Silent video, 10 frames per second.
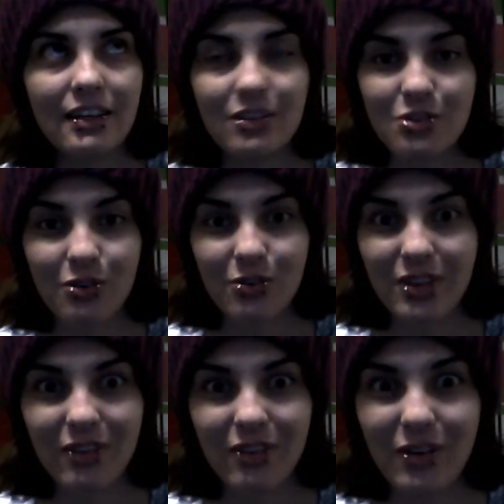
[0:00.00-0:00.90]
the
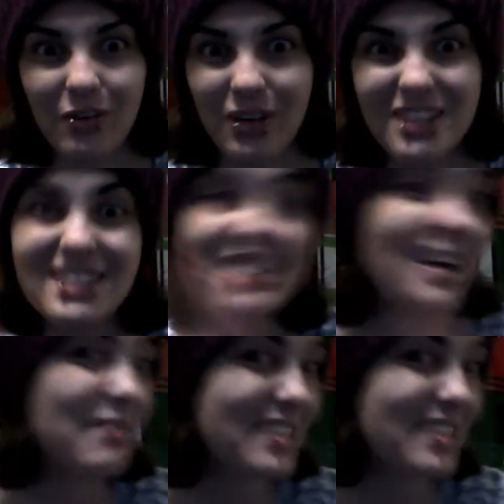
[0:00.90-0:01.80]
truth if it were to
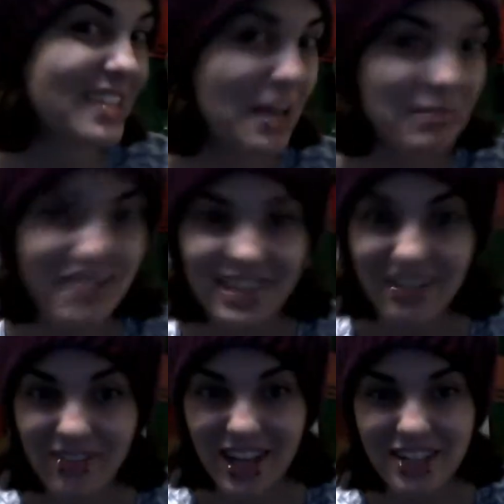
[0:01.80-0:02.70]
come and slap us in
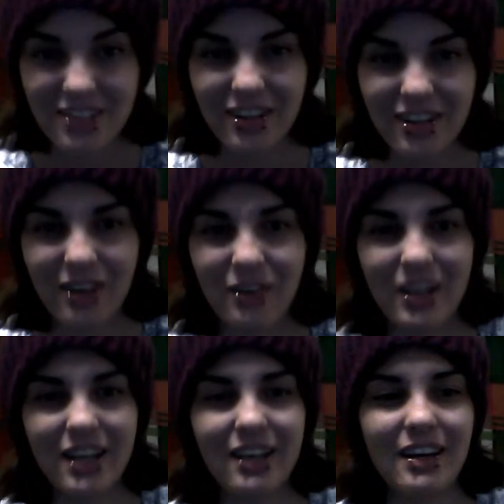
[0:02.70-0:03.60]
the face, you know?
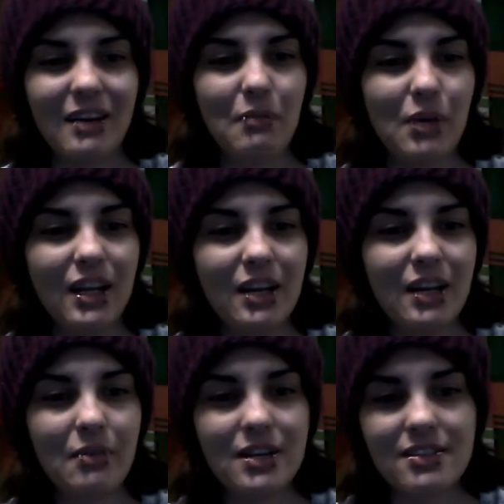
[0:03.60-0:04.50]
But
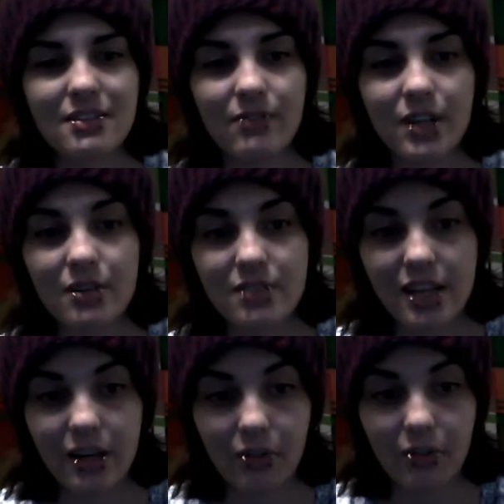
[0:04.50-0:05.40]
anyways, this video is
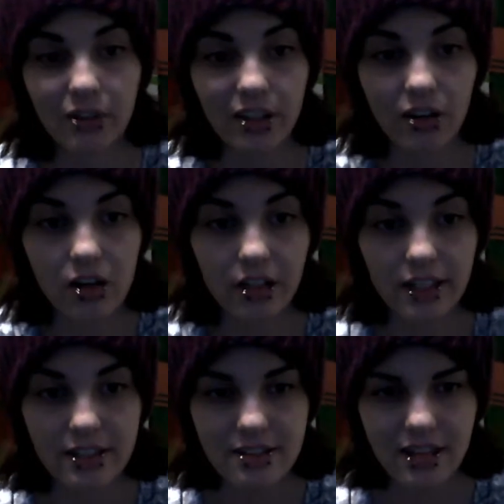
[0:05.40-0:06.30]
getting really long,
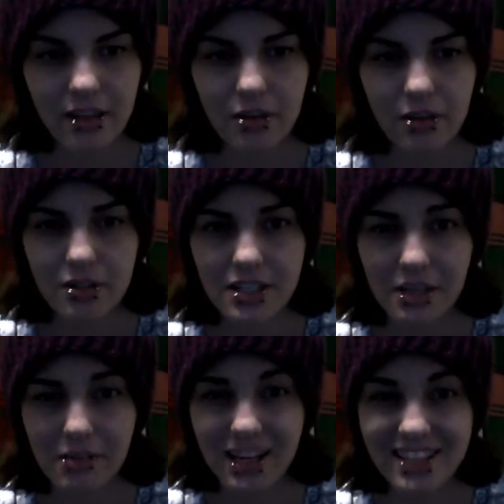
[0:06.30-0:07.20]
and it's like
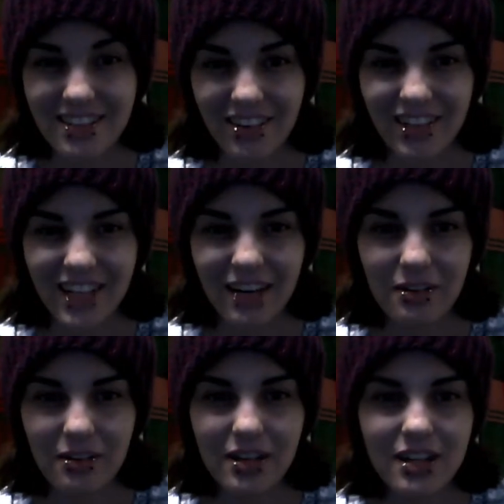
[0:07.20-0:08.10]
13 minutes long
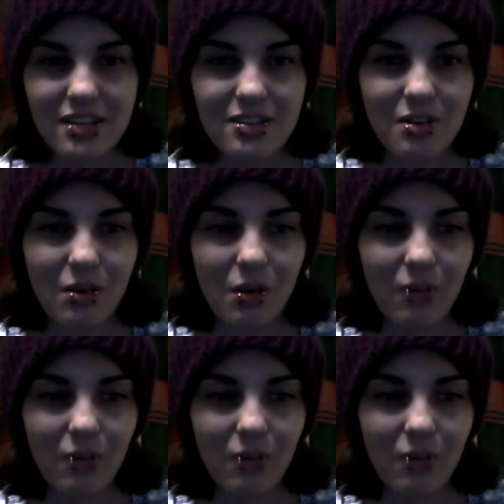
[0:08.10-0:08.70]
now. So